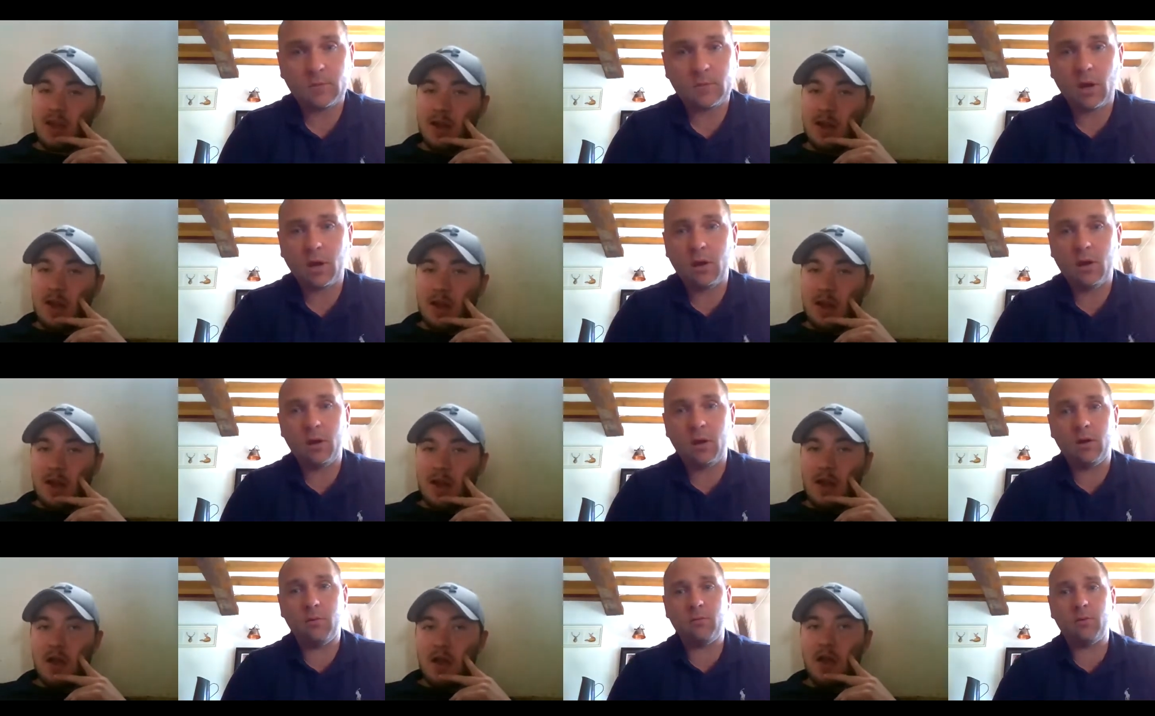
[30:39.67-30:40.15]

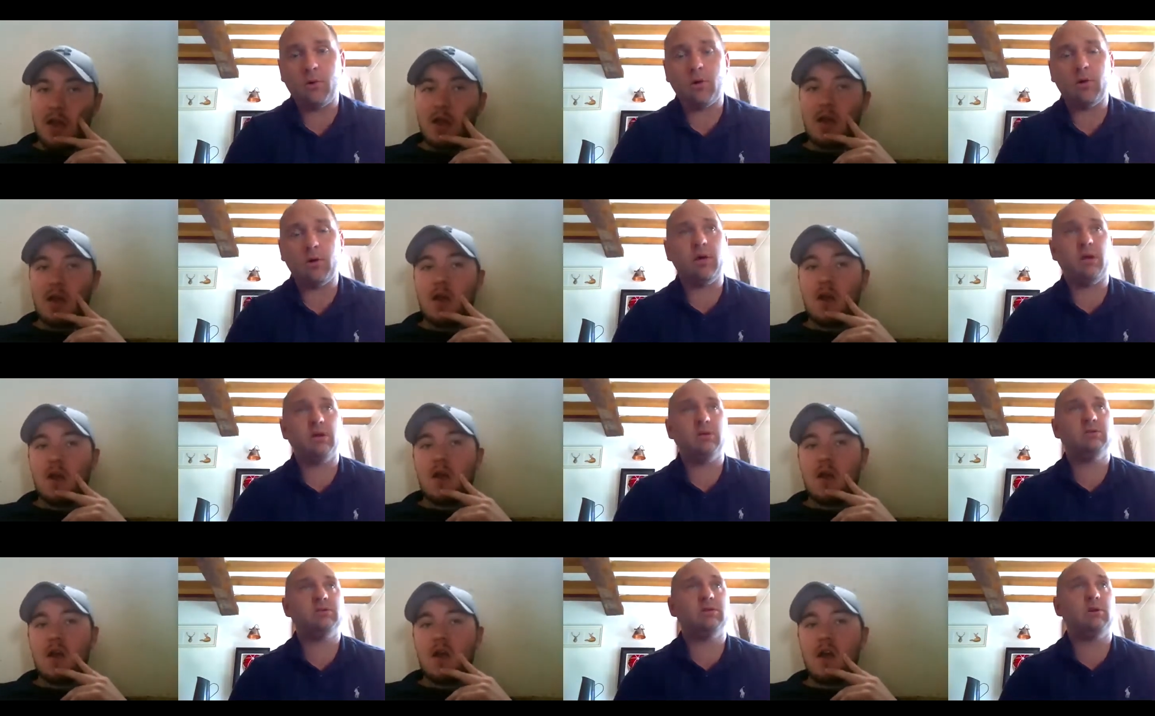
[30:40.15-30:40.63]
Speaker 1: Um,
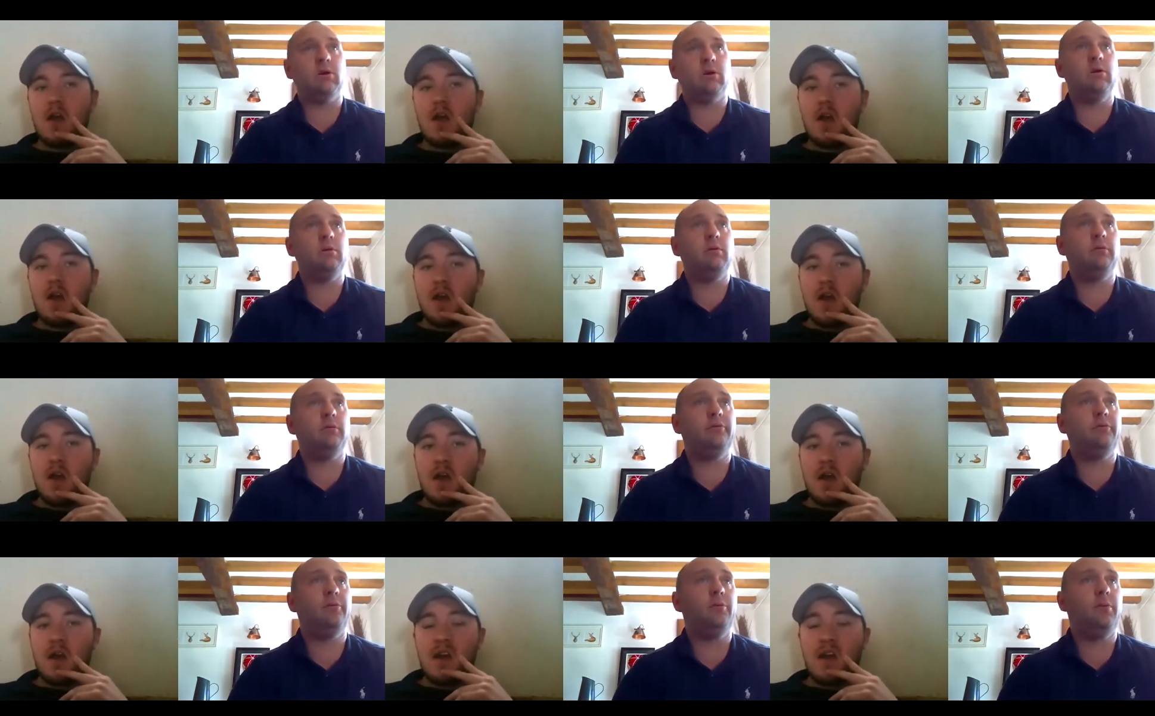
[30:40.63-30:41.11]
okay,
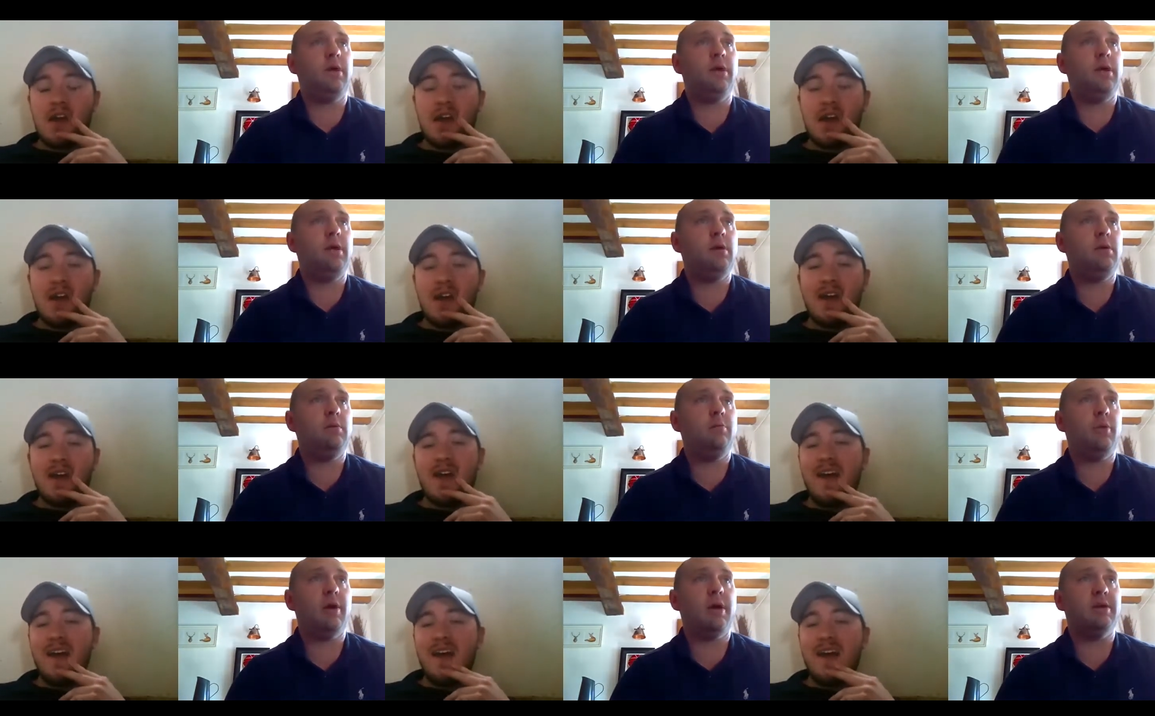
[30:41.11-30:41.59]
so for
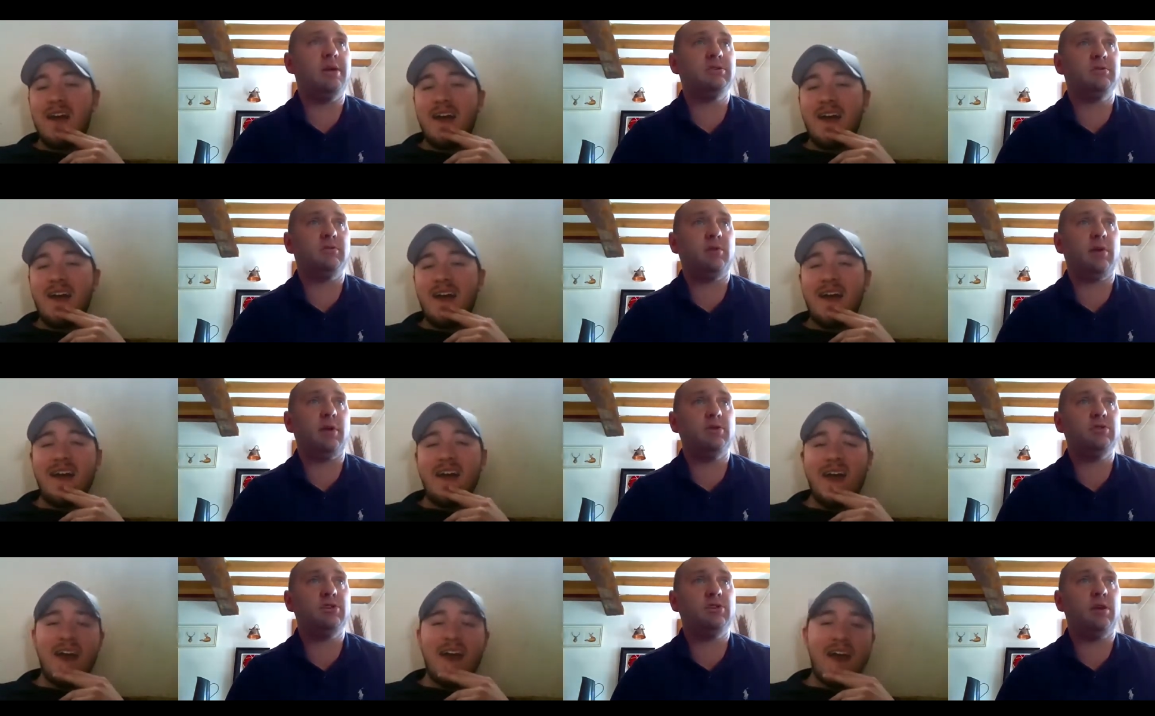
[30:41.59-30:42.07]
me, basis of
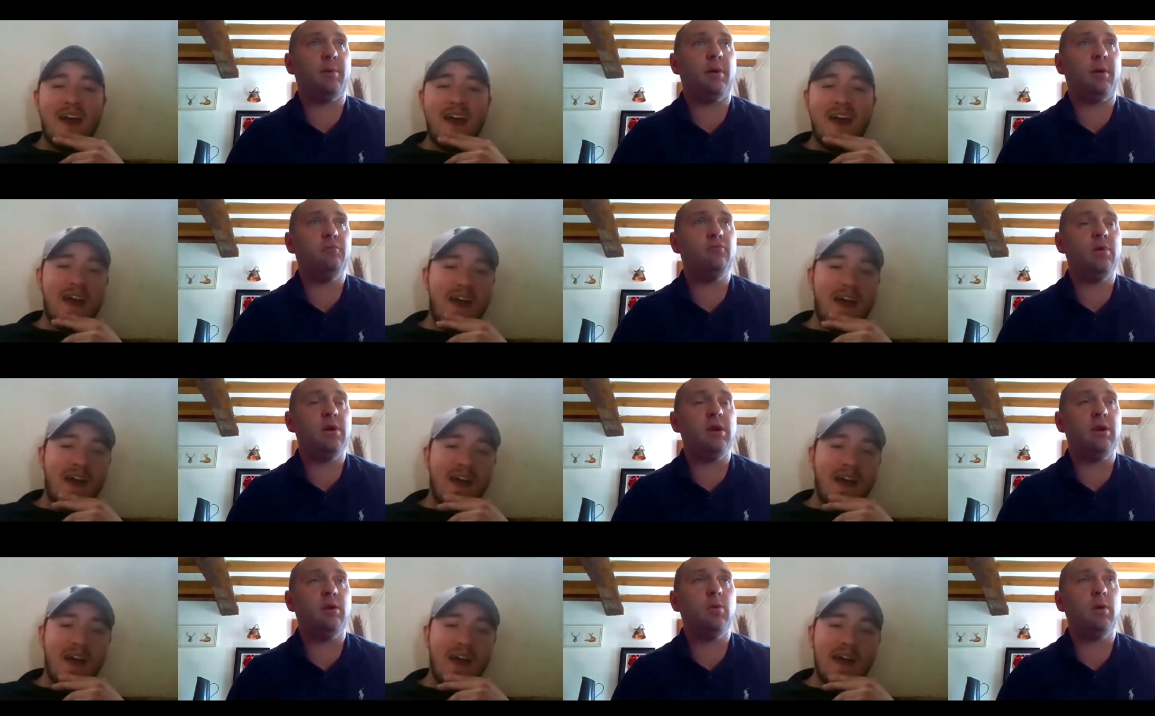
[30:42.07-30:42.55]
get back
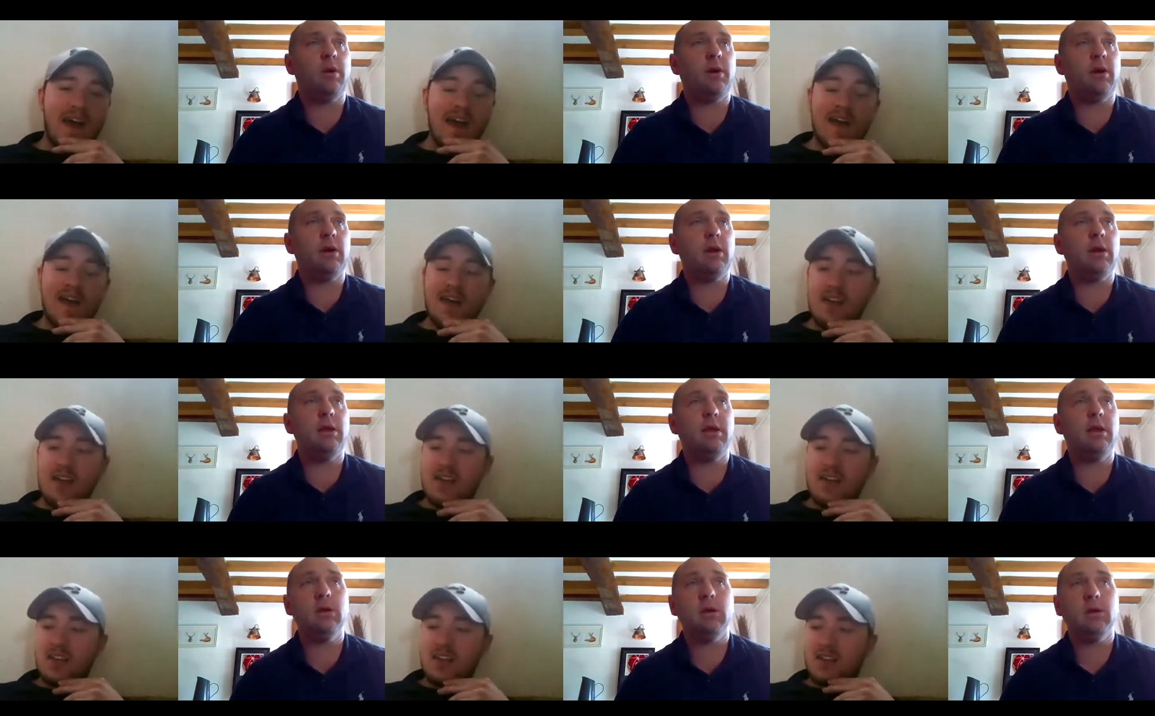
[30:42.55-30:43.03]
really
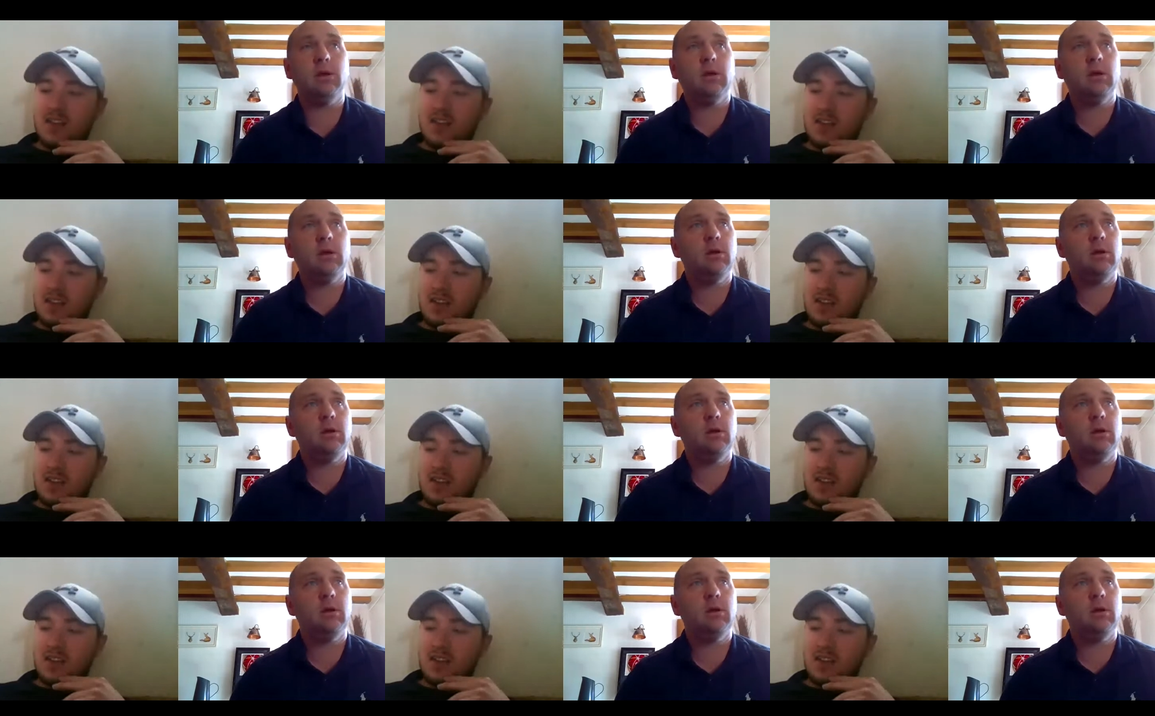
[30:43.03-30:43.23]
quickly.